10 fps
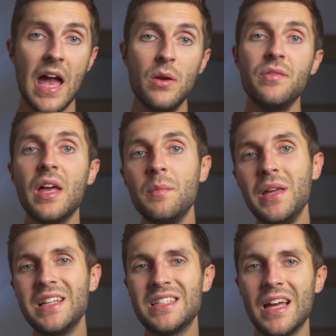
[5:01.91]
And with that
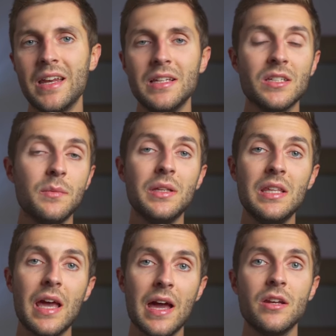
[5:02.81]
being said, it's gonna be
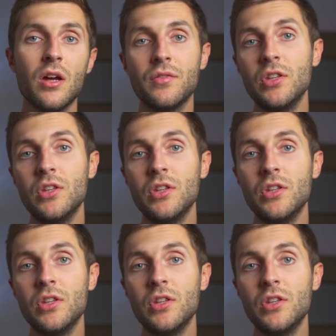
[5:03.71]
the end of